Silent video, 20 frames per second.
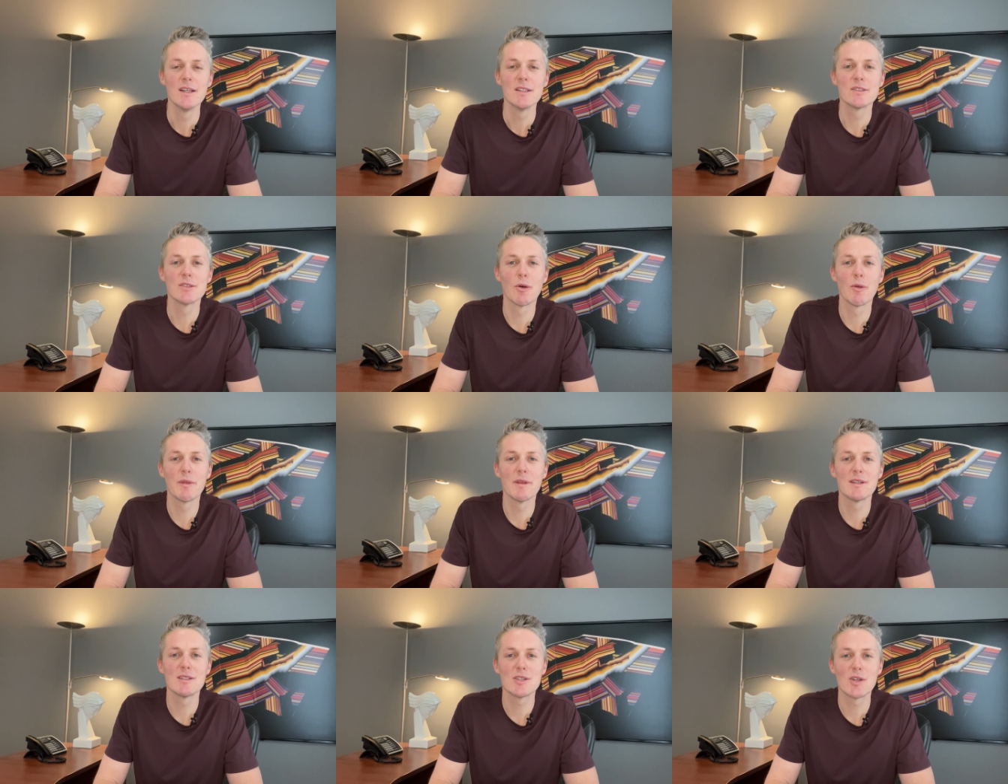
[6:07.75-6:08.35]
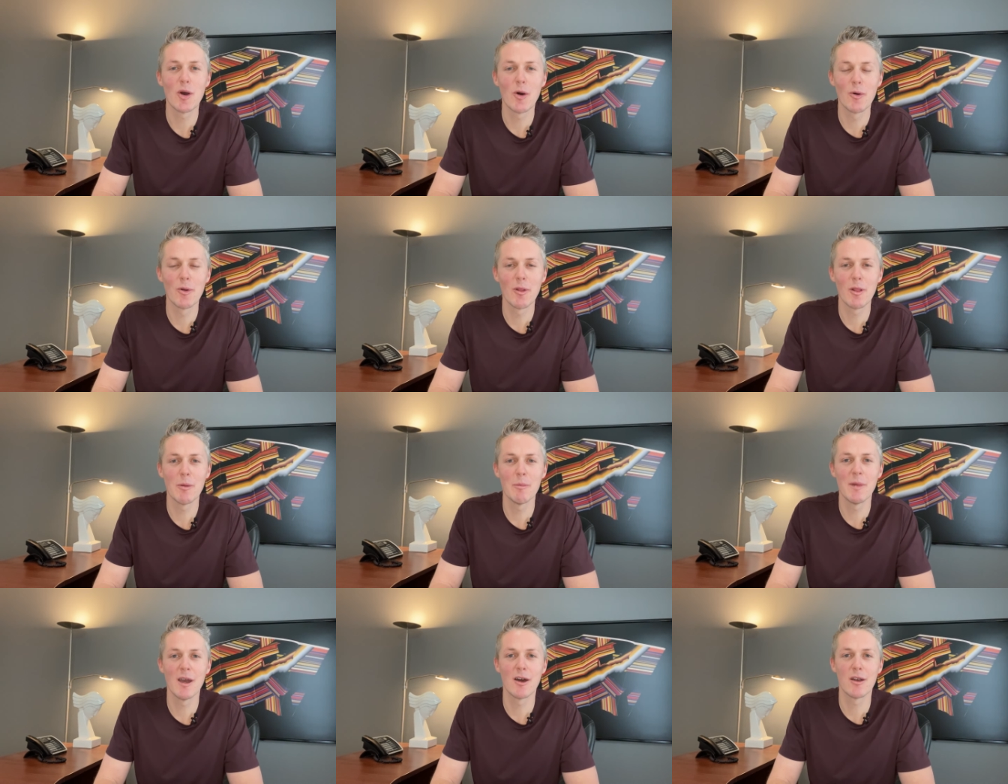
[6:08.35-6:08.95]
So the
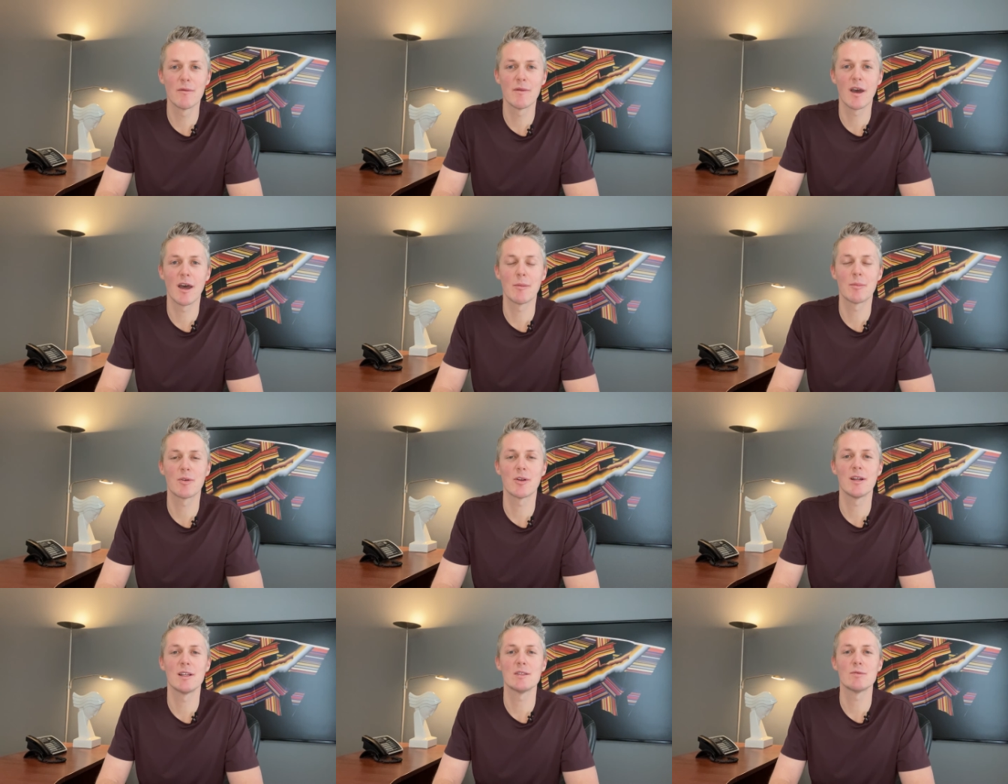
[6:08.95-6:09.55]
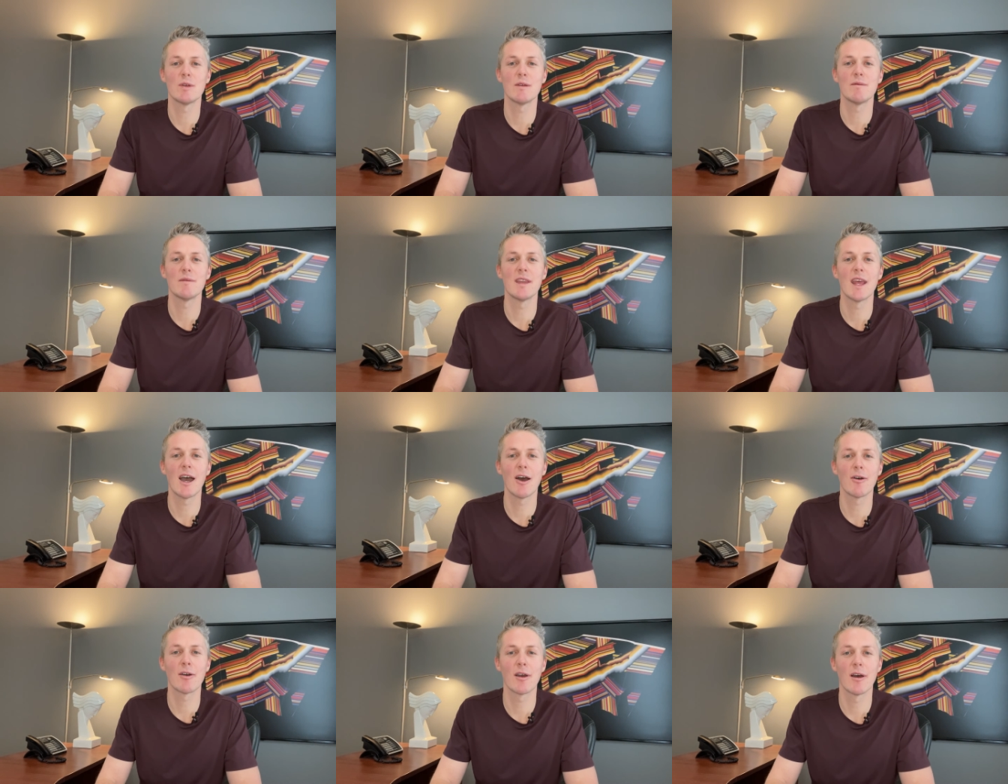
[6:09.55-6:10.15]
total amount of upgrades we've
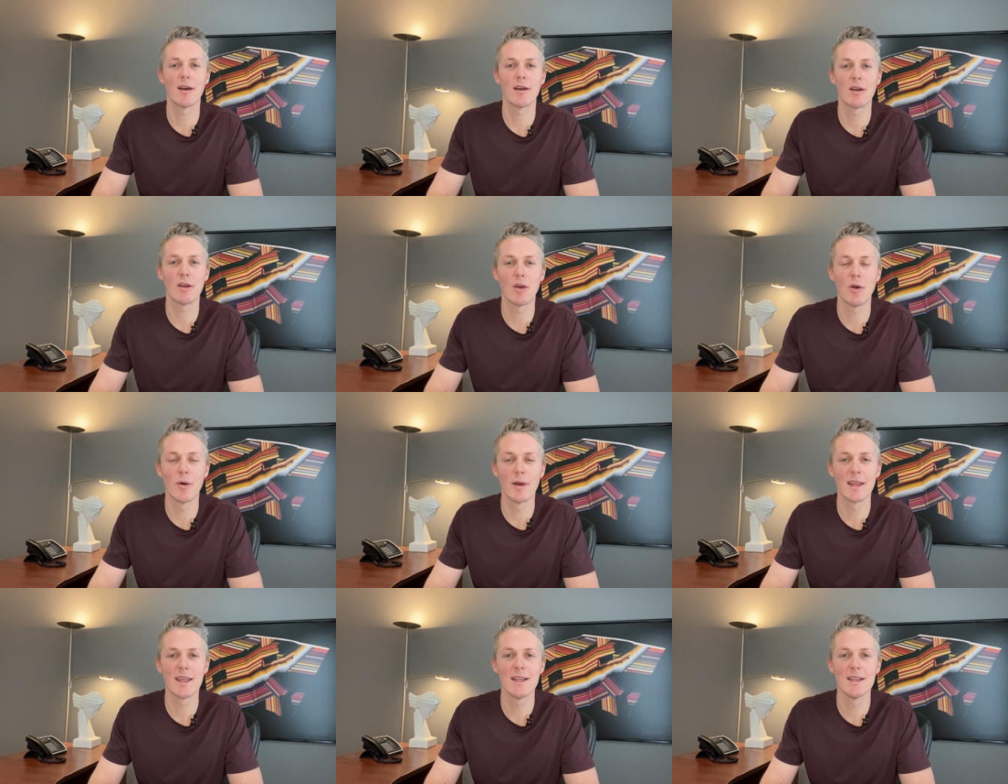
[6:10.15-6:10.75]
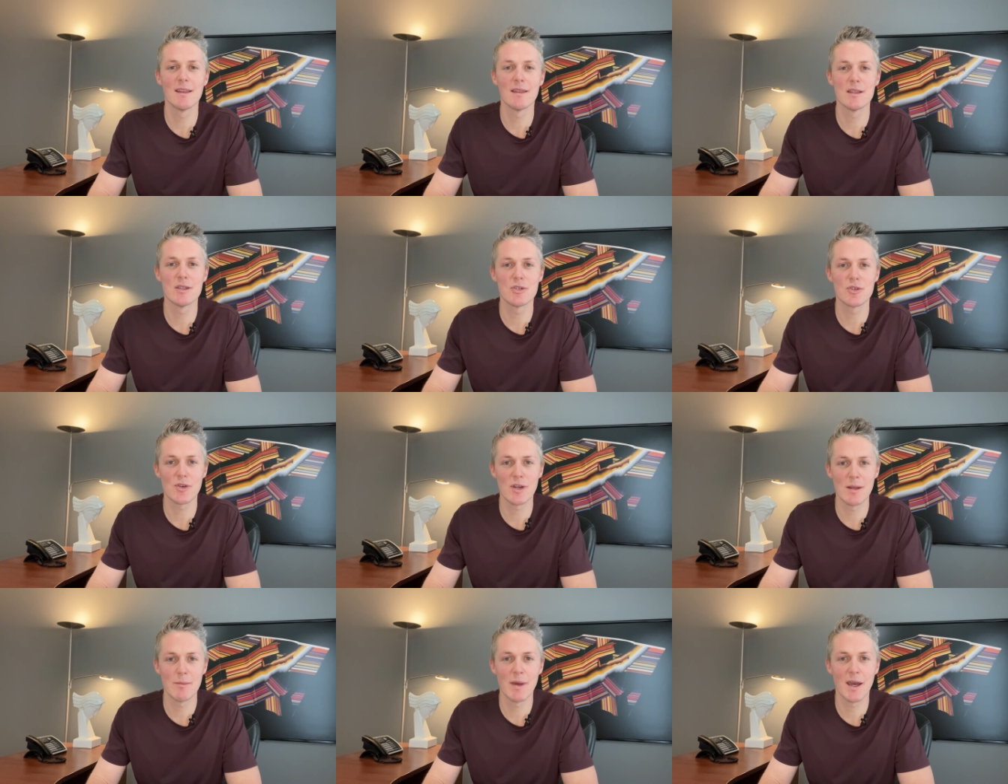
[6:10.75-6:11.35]
now got going into the
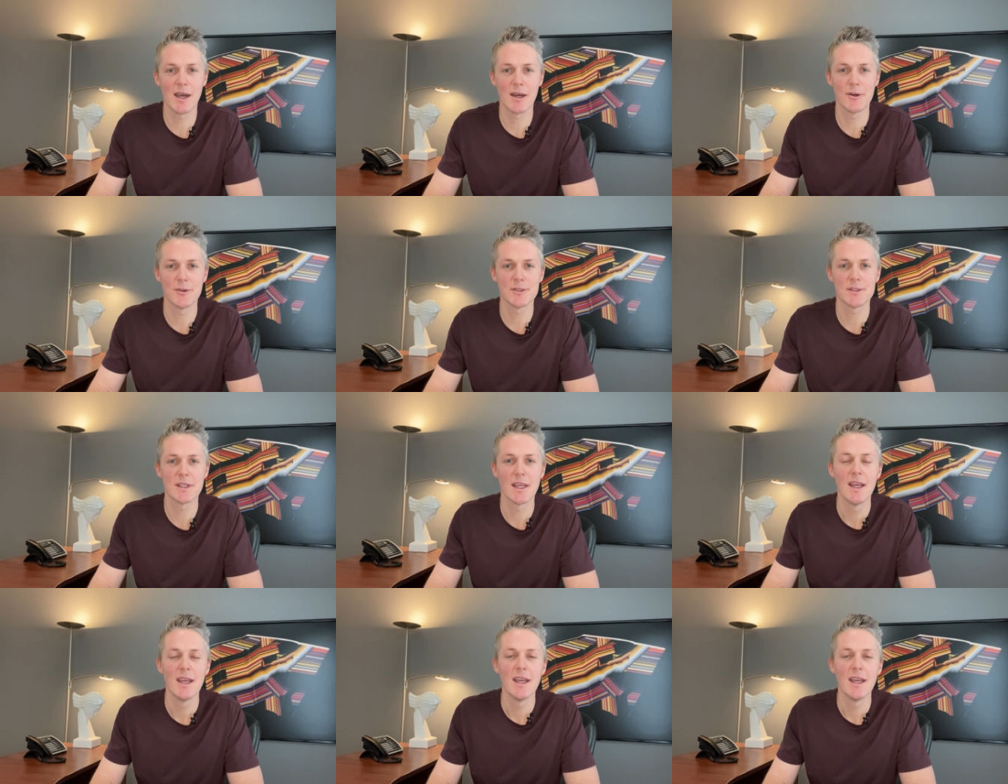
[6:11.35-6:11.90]
dream house